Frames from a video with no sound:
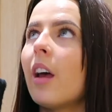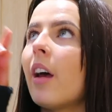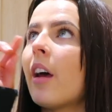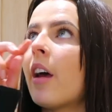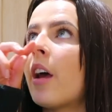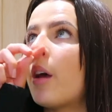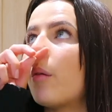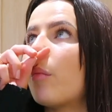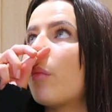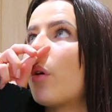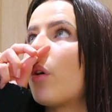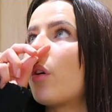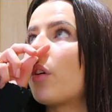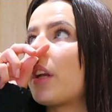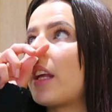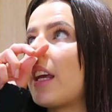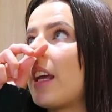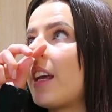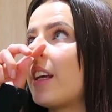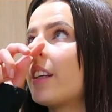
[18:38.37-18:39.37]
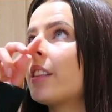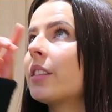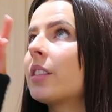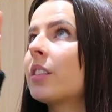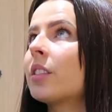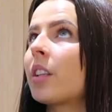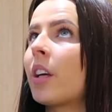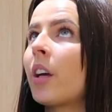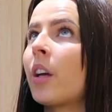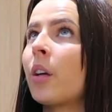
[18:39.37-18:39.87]
on it,
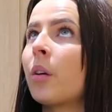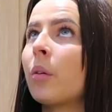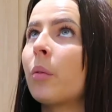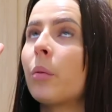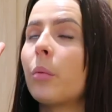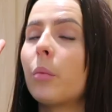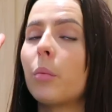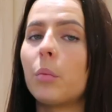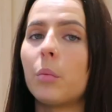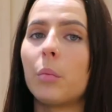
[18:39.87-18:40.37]
so